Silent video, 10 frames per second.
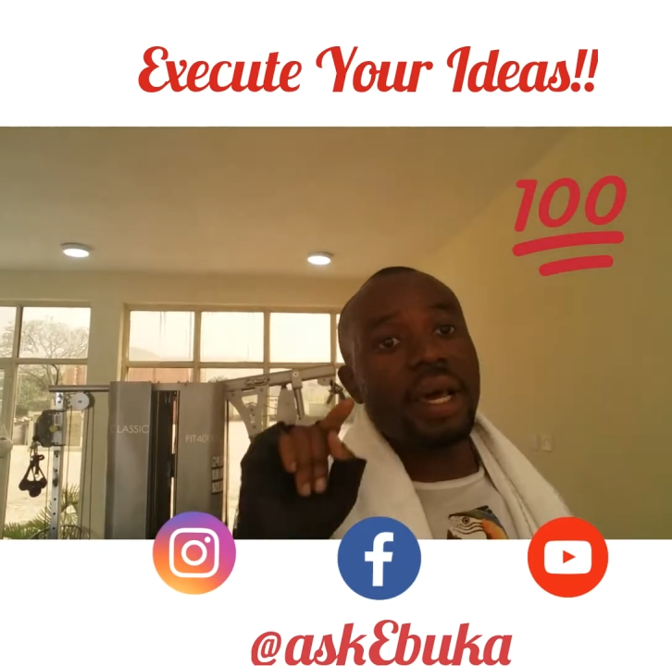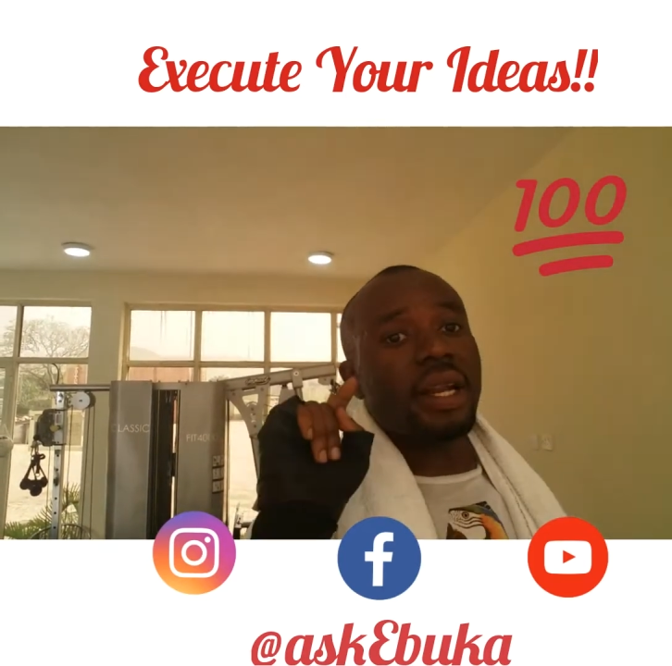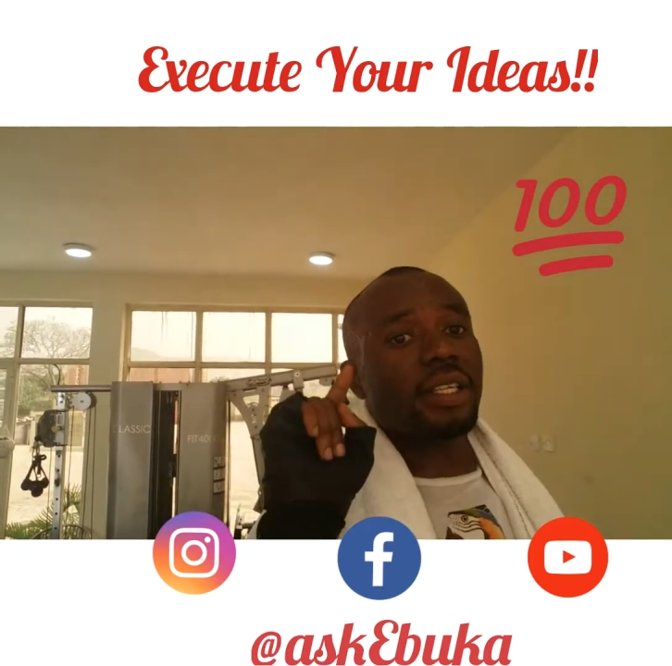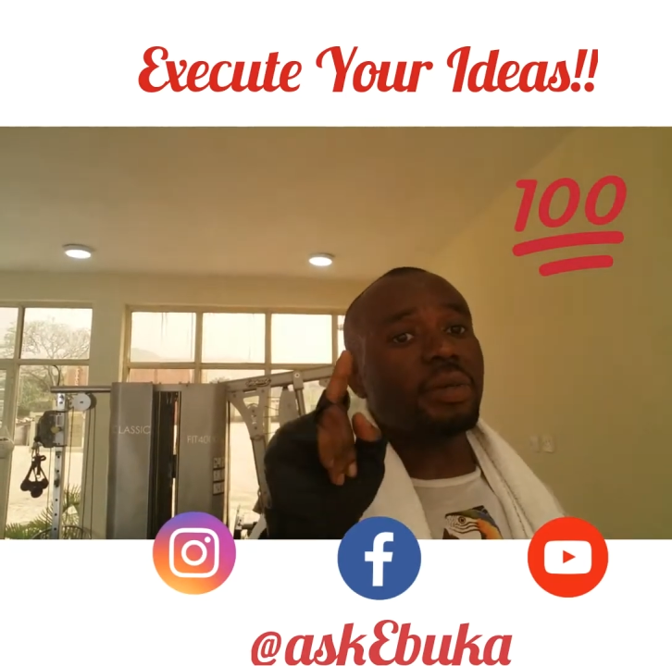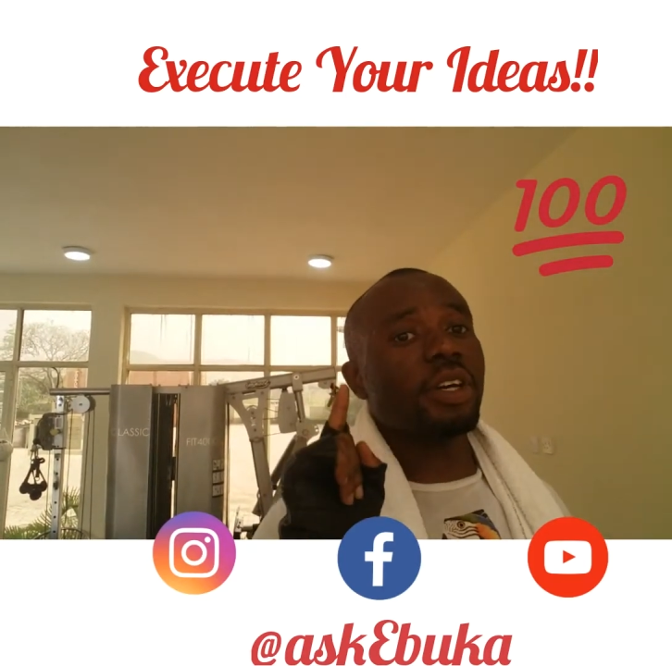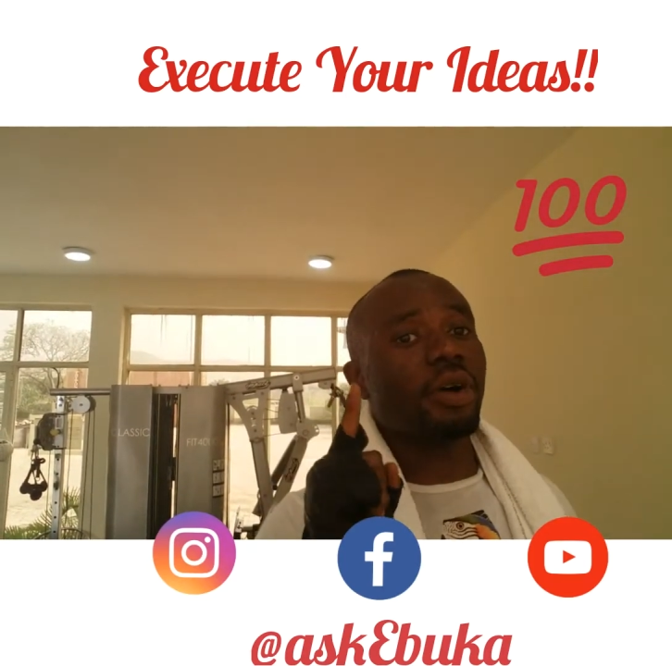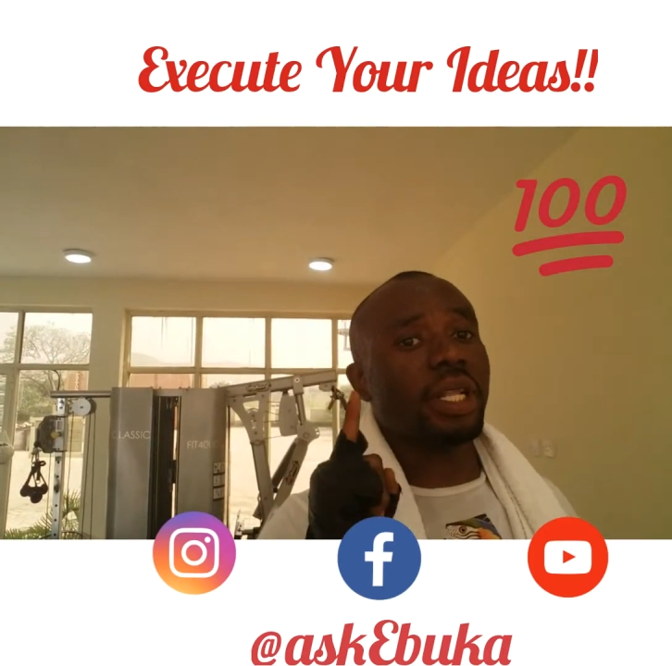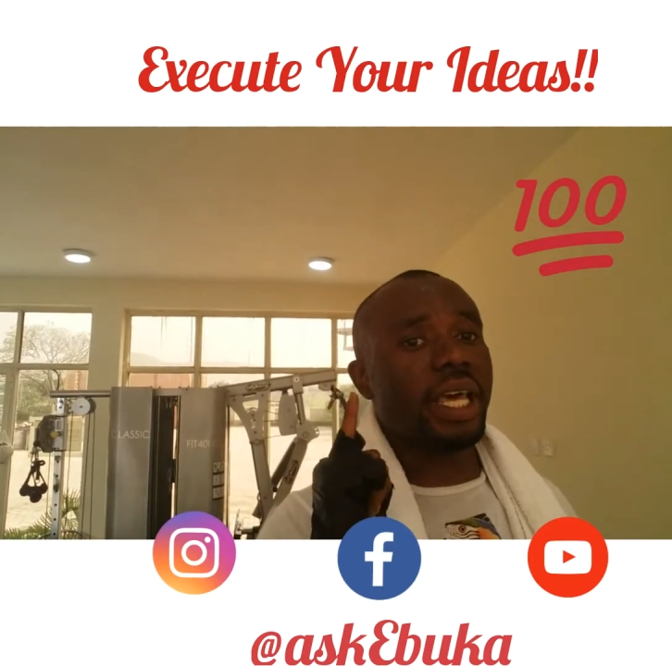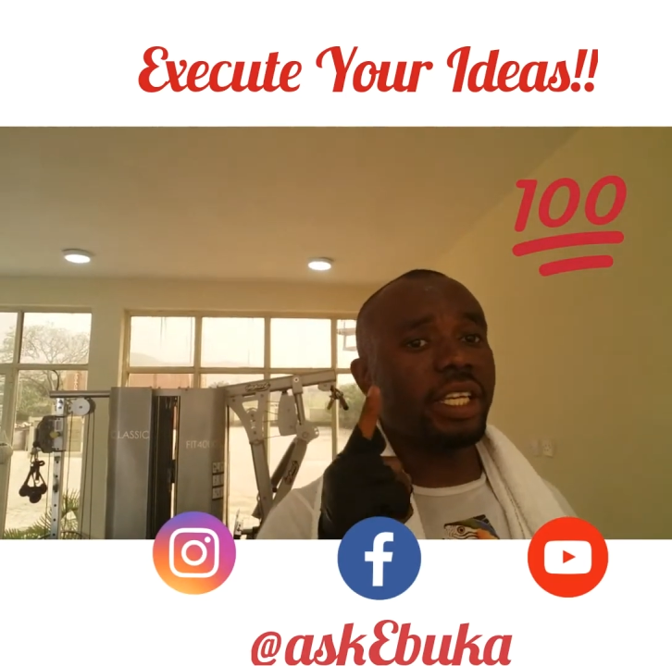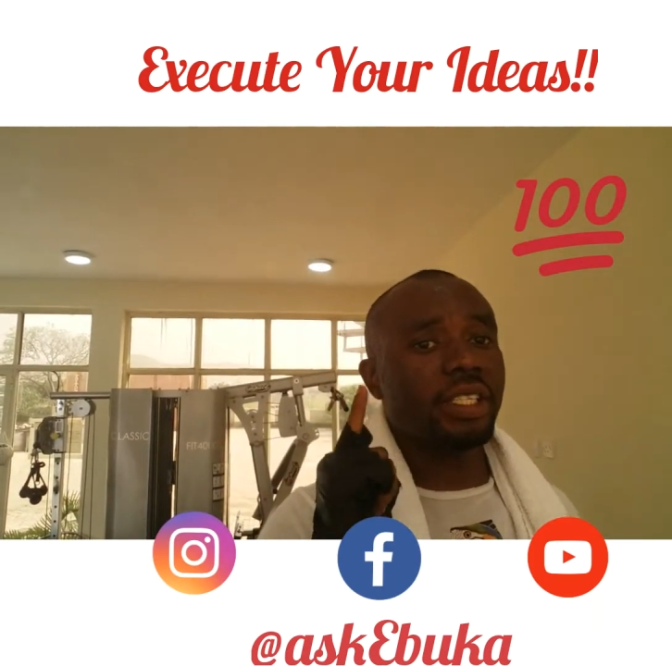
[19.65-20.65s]
There's something
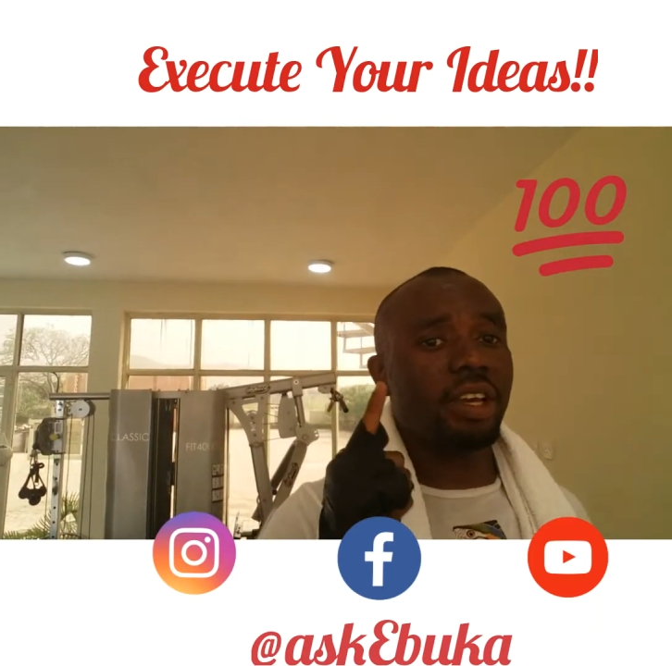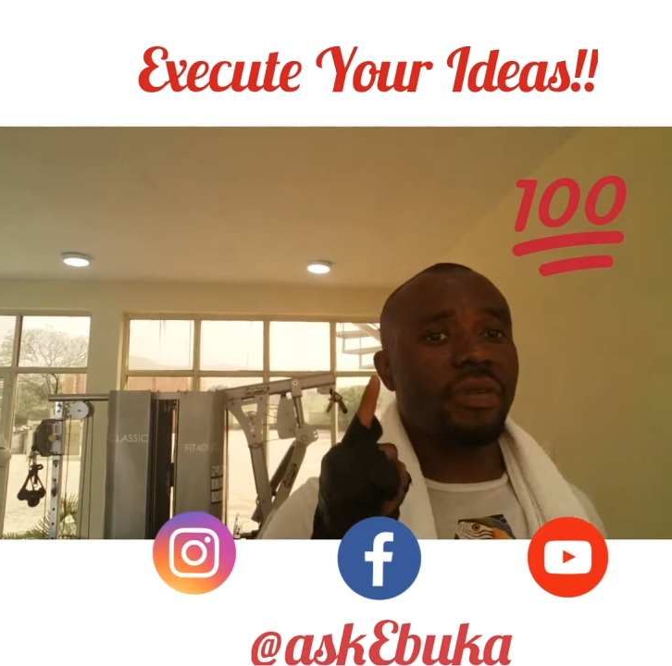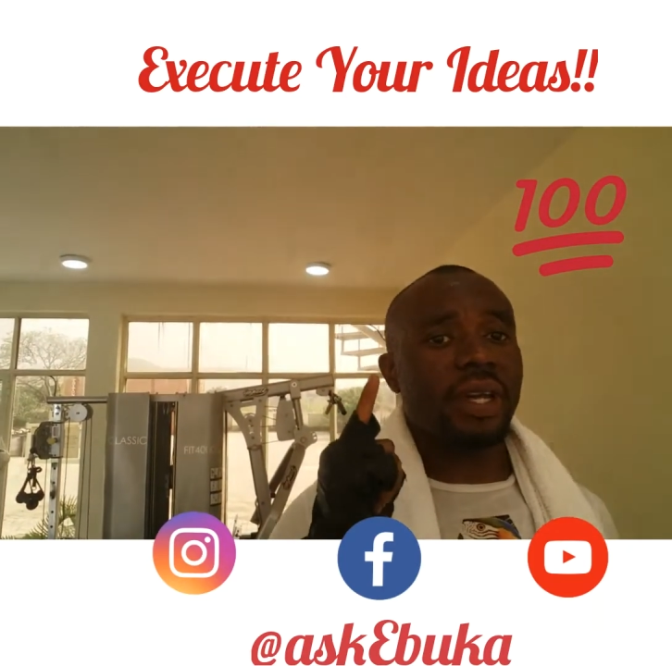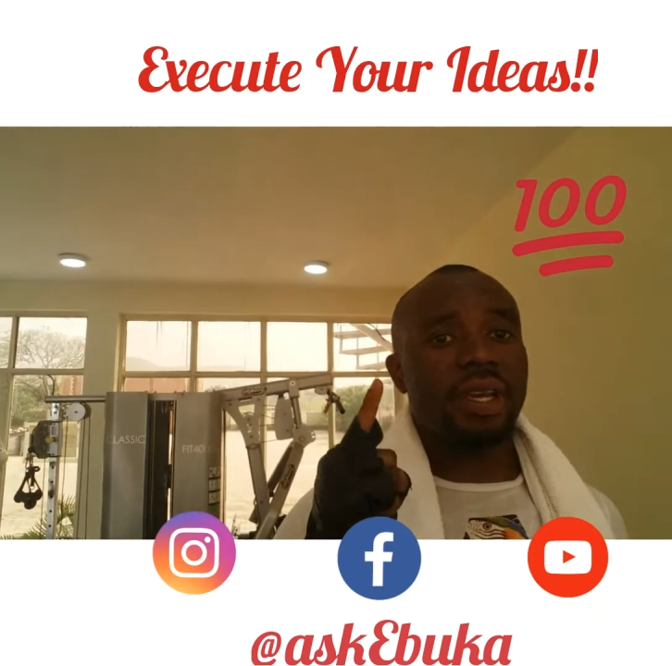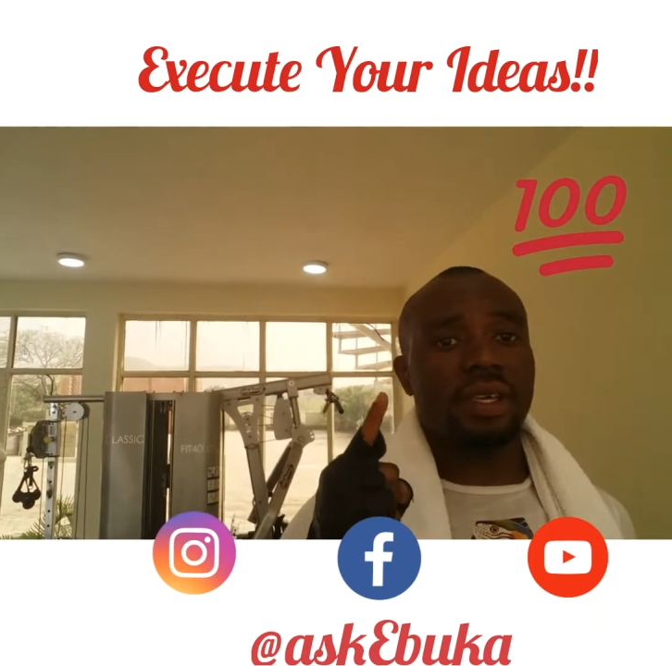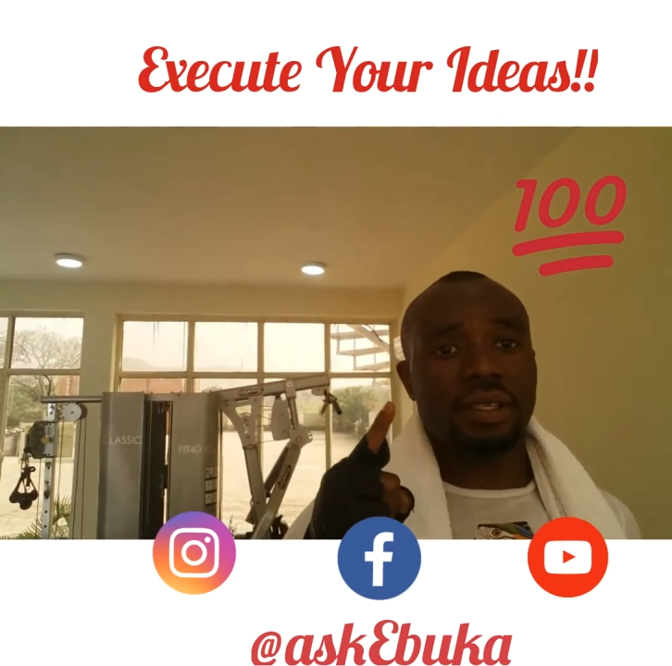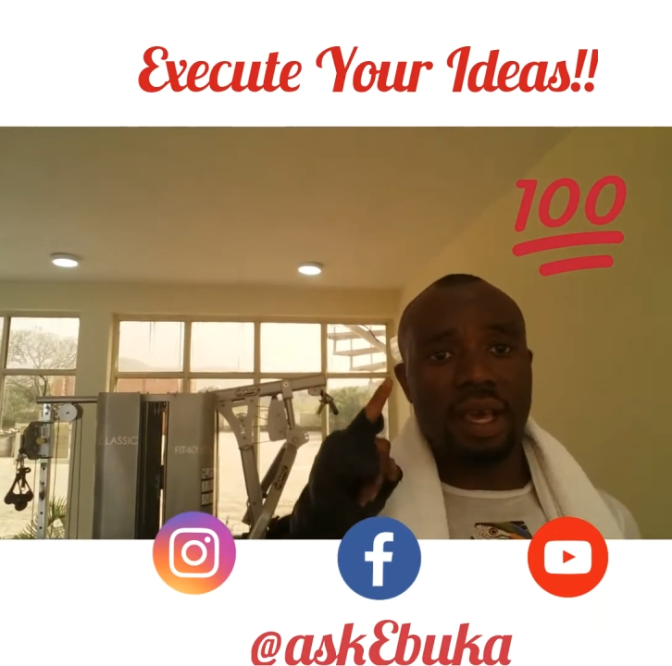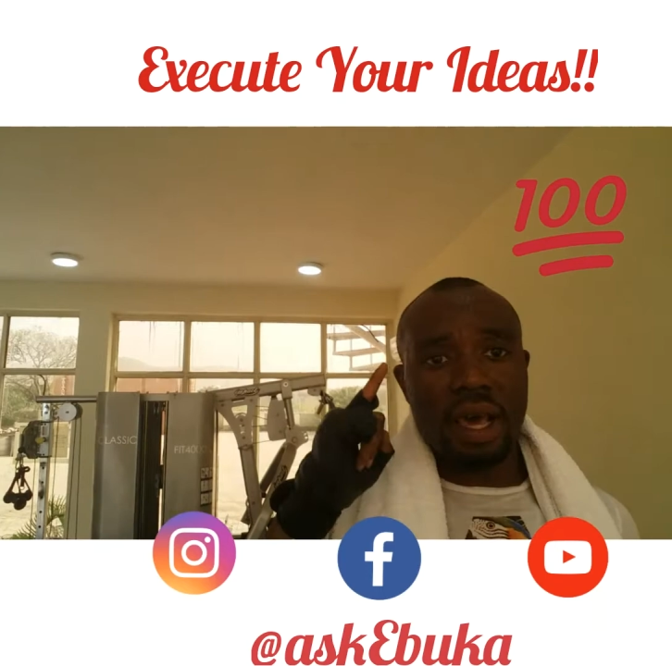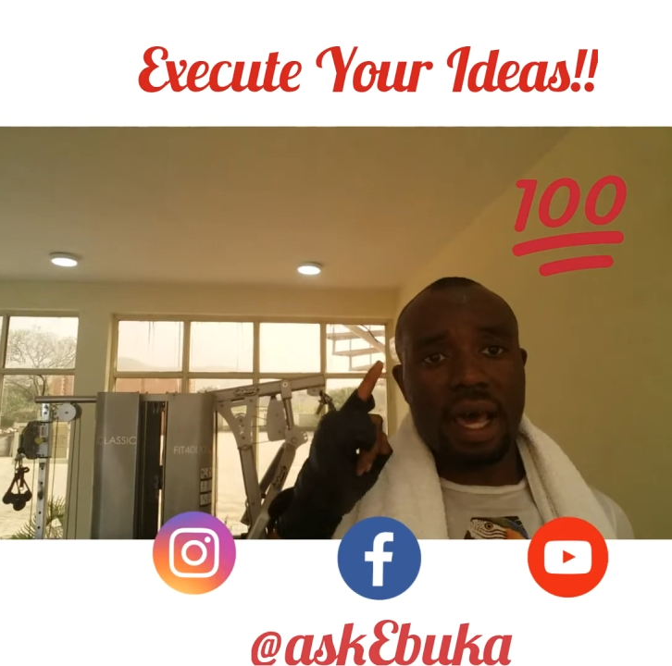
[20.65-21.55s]
called agency of ideas,